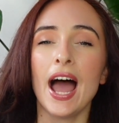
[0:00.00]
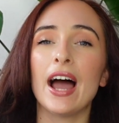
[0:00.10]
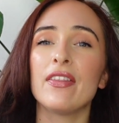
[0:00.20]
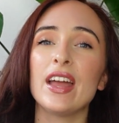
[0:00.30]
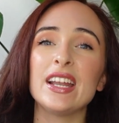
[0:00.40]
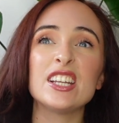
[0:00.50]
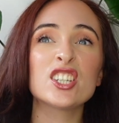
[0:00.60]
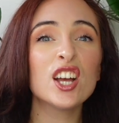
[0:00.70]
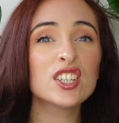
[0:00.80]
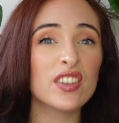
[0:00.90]
And then in
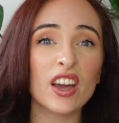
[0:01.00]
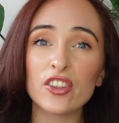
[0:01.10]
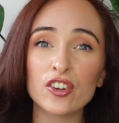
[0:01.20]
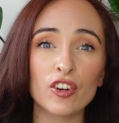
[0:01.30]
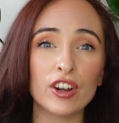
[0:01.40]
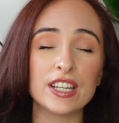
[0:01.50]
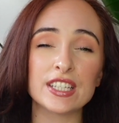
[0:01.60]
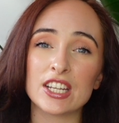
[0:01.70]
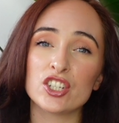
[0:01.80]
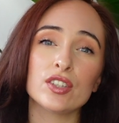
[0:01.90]
terms of the other
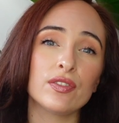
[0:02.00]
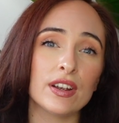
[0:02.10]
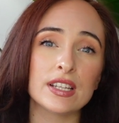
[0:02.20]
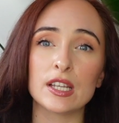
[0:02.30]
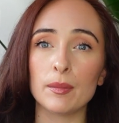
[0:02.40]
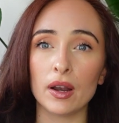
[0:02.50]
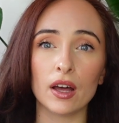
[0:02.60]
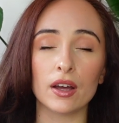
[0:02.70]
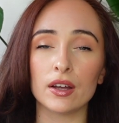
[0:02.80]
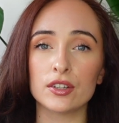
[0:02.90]
ingredients, it's just very
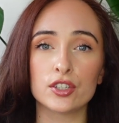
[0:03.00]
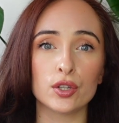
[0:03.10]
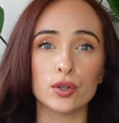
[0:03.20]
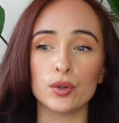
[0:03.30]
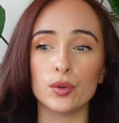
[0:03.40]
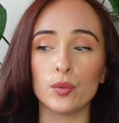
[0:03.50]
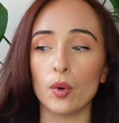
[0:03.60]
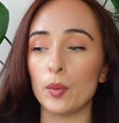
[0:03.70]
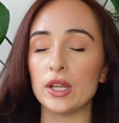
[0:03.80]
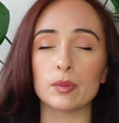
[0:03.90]
similar to
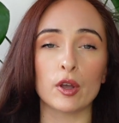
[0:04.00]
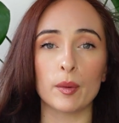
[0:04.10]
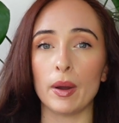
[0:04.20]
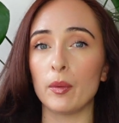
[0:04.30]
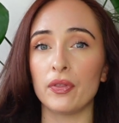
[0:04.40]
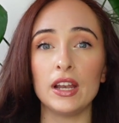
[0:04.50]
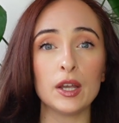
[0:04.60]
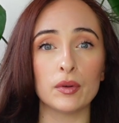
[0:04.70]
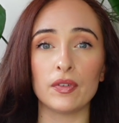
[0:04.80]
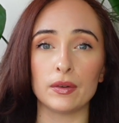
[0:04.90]
what we spoke about with the
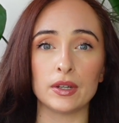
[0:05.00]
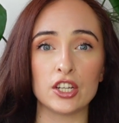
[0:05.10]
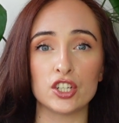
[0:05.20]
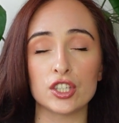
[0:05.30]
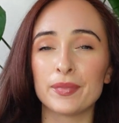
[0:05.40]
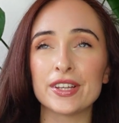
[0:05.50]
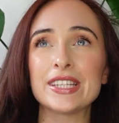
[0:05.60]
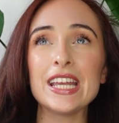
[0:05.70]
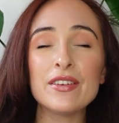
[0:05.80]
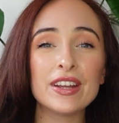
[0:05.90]
liquid foundations, because
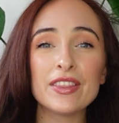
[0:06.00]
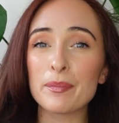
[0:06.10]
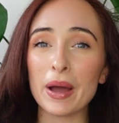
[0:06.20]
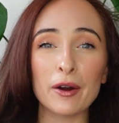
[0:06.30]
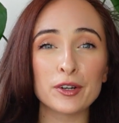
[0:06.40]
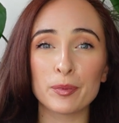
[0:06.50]
even in the powder